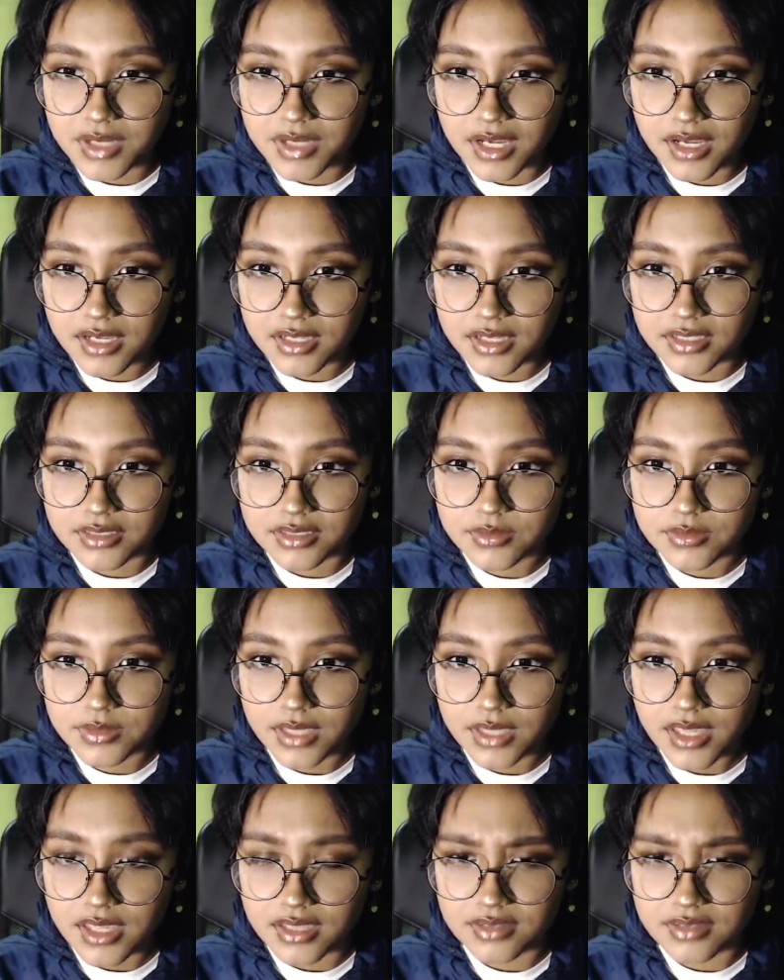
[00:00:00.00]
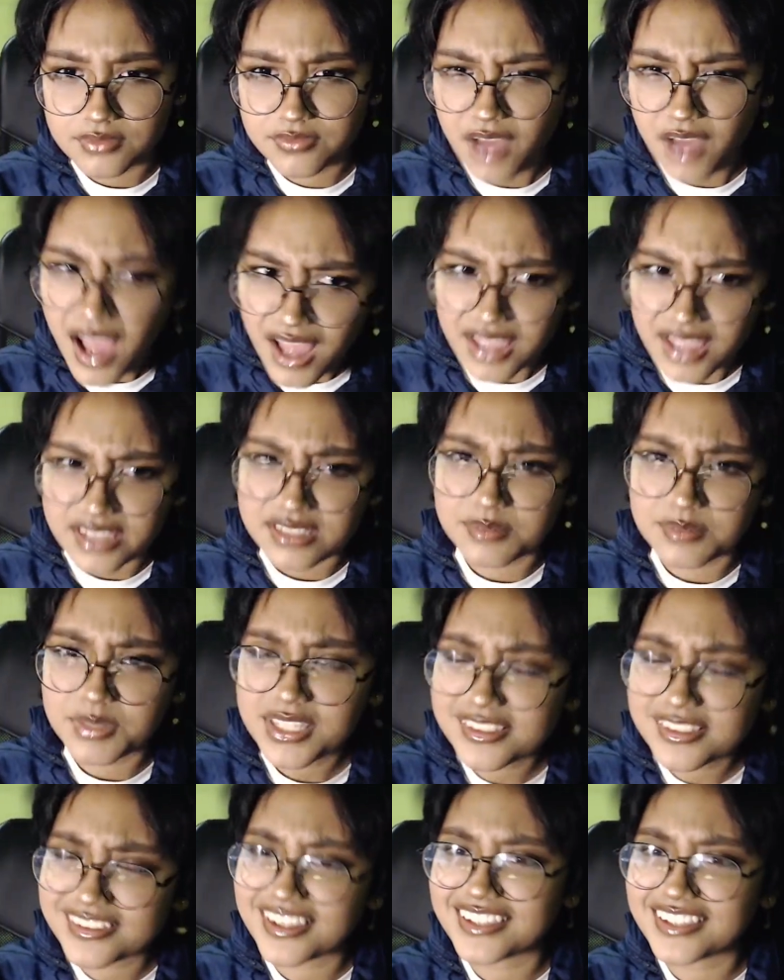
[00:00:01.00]
me behind. Okay,
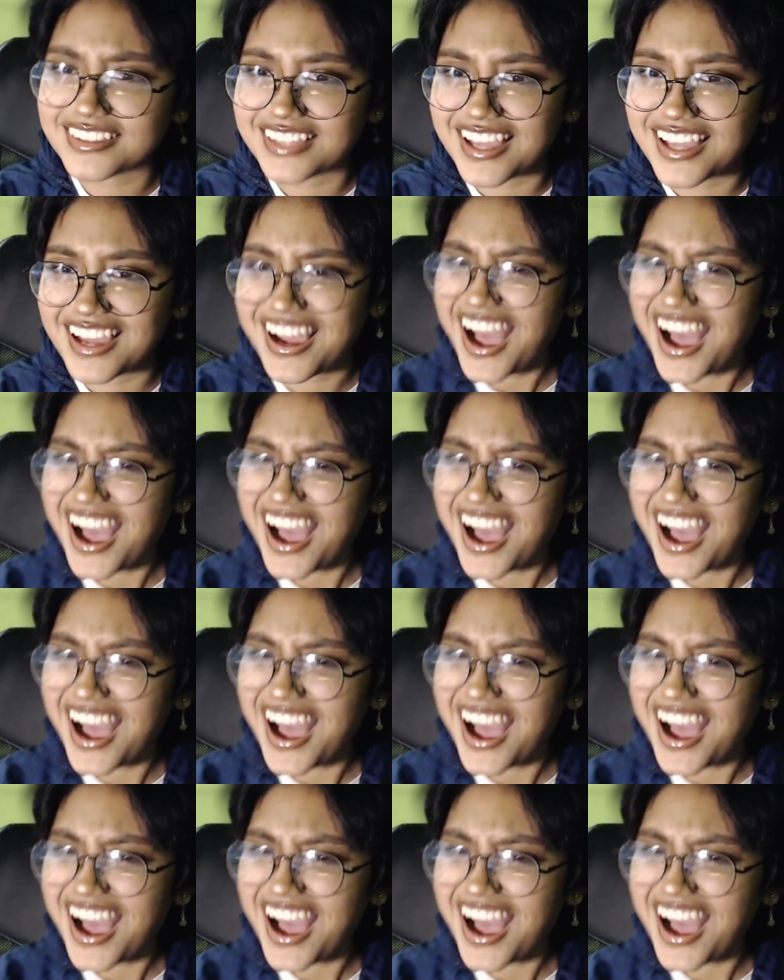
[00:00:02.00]
fine, be like